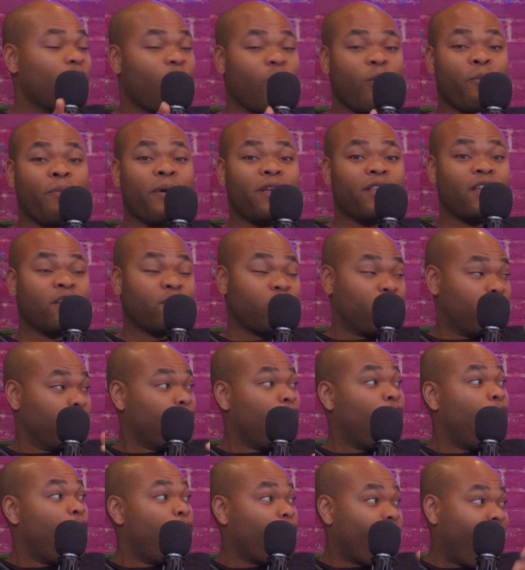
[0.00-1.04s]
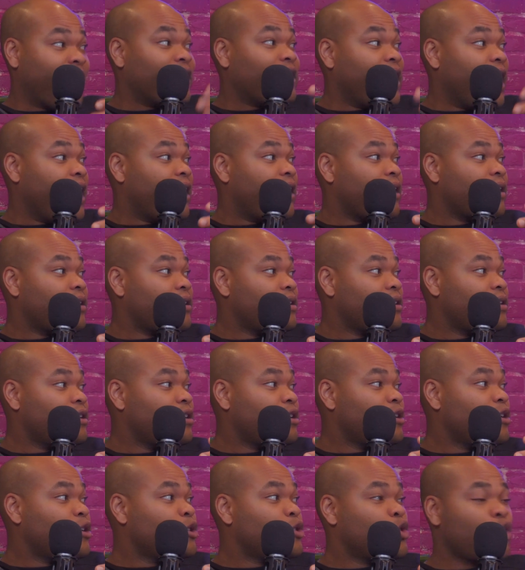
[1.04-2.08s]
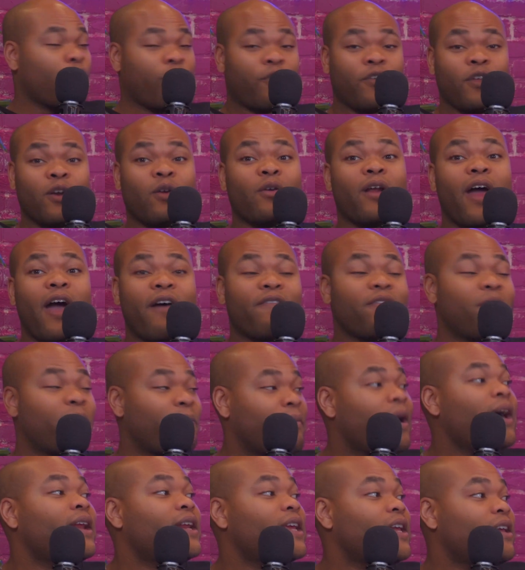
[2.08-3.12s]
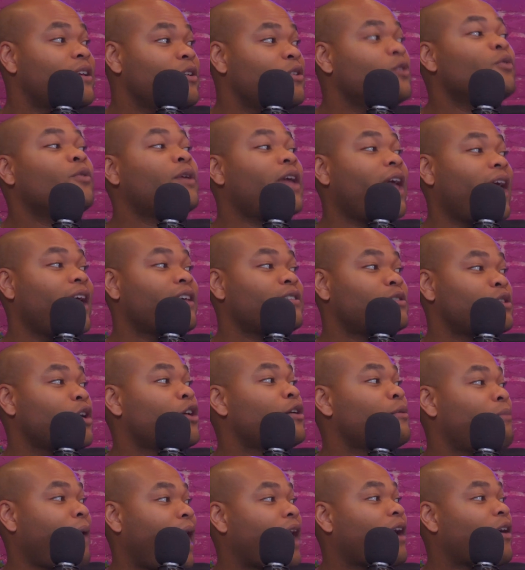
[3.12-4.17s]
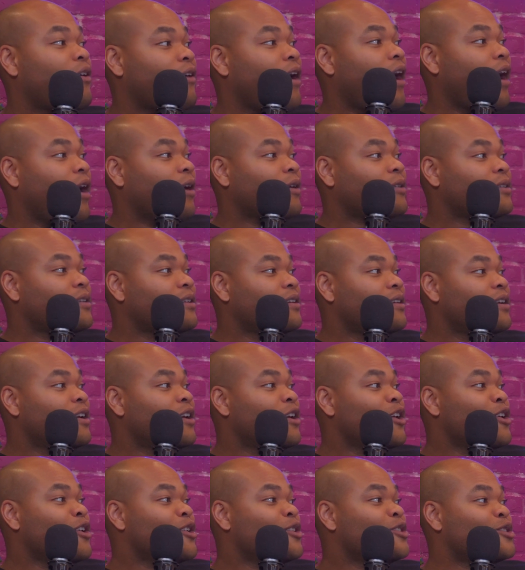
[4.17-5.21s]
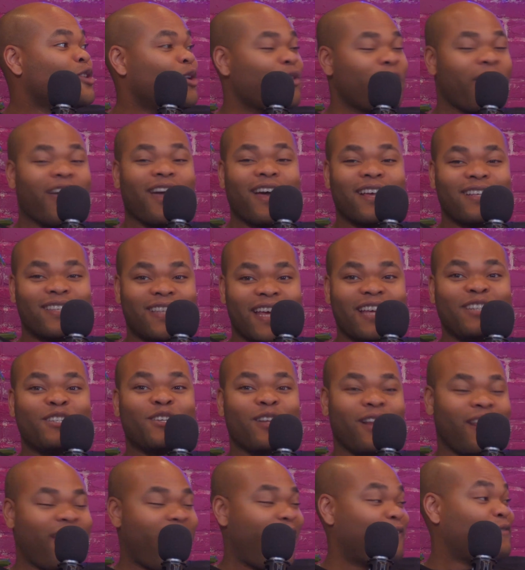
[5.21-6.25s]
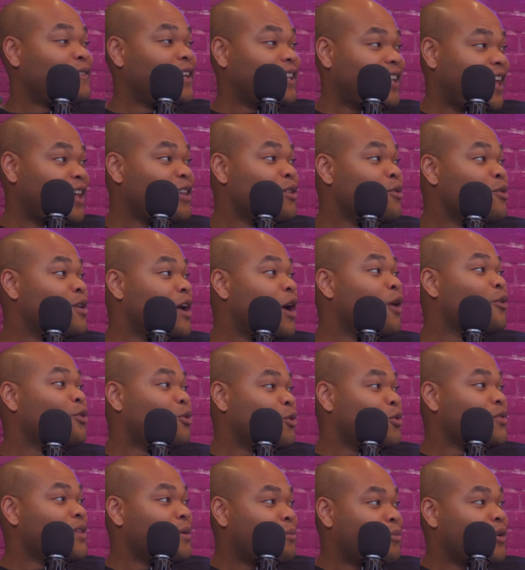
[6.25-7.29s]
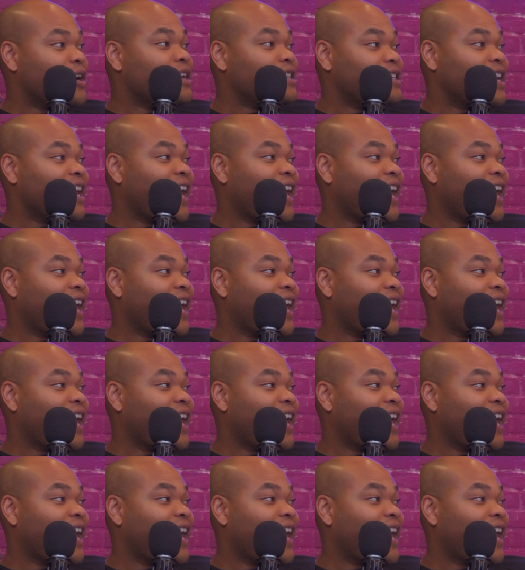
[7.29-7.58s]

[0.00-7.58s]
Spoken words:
So, but there's a toll right there. So if you don't have the money, you can't turn back around. So they essentially have to let you go through the bridge.